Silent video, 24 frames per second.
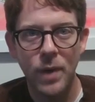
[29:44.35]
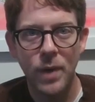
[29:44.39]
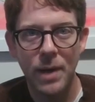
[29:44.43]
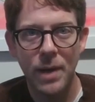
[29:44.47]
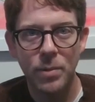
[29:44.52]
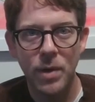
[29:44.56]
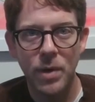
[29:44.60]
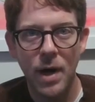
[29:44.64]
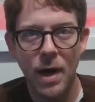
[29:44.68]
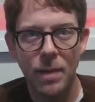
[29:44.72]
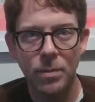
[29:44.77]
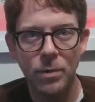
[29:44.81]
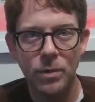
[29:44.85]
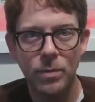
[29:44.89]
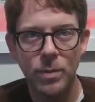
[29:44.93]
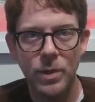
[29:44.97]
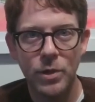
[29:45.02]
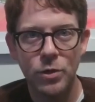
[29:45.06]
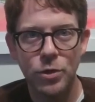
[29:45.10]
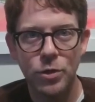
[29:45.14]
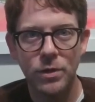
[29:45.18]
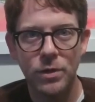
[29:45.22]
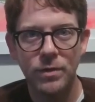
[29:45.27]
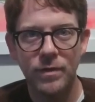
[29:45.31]
I probably
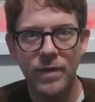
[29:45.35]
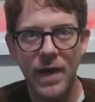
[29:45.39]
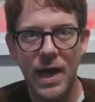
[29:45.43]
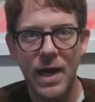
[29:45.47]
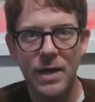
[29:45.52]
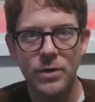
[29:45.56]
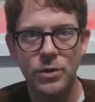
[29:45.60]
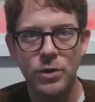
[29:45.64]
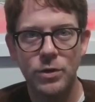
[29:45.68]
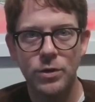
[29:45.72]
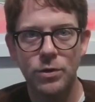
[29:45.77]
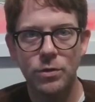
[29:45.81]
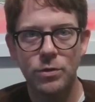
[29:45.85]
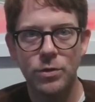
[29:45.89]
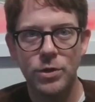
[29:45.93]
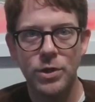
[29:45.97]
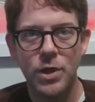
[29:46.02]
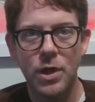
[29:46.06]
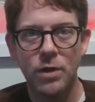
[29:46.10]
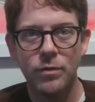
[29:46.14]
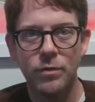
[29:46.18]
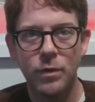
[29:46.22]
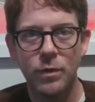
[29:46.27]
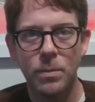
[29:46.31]
should have asked
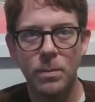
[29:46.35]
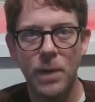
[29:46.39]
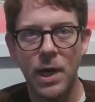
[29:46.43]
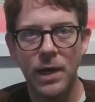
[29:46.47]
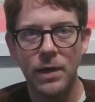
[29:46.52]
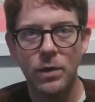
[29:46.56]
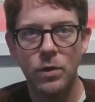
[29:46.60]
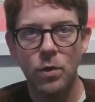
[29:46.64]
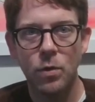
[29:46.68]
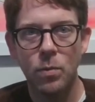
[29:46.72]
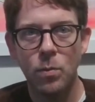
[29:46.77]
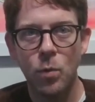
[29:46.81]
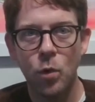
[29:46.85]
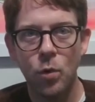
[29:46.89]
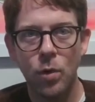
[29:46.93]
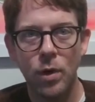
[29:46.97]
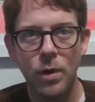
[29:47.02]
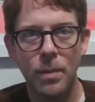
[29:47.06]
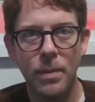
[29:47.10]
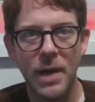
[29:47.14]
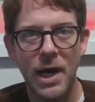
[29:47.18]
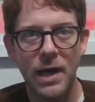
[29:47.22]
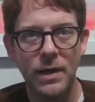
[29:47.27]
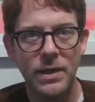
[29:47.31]
yourself or Michael more
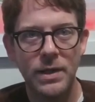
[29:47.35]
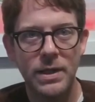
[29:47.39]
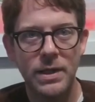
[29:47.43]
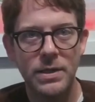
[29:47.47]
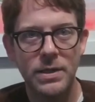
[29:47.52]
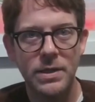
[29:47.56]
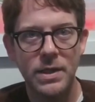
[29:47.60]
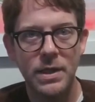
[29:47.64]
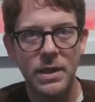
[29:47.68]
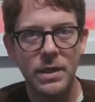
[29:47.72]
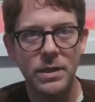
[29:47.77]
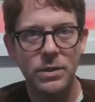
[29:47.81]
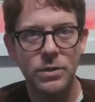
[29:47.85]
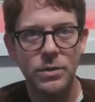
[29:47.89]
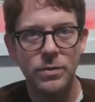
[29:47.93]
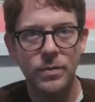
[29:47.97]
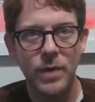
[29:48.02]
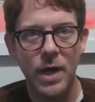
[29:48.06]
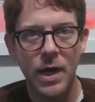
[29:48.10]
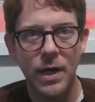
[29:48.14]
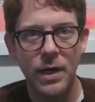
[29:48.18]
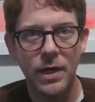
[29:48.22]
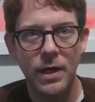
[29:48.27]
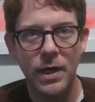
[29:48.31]
about these things, right?